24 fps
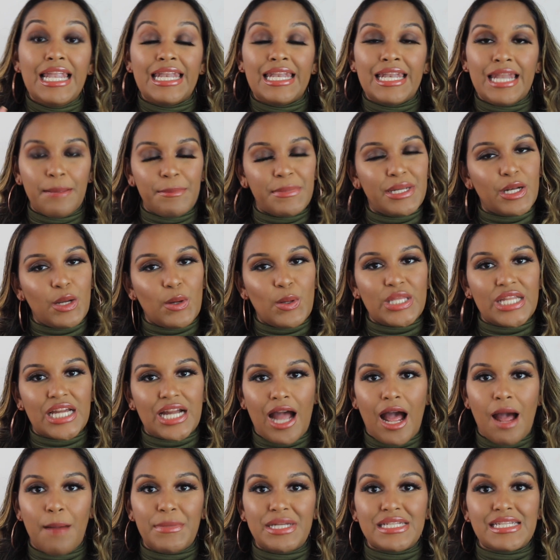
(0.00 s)
Let me know in the
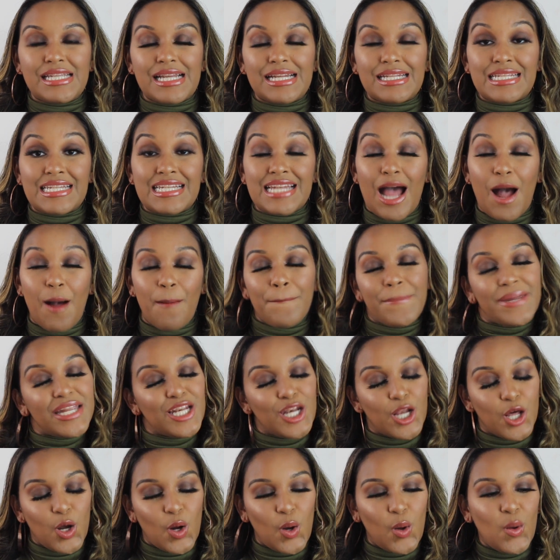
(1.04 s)
comments down
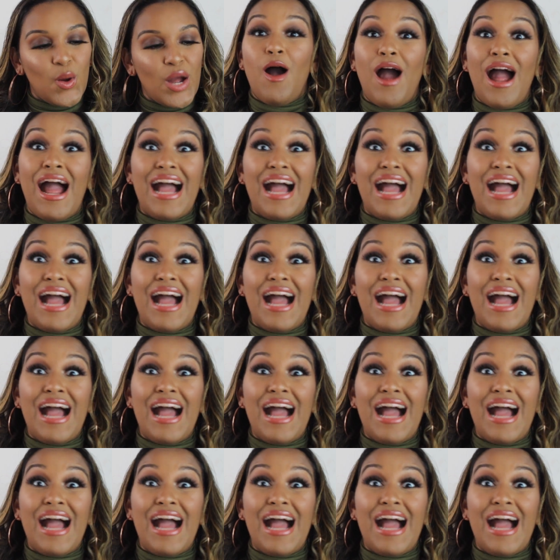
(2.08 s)
below.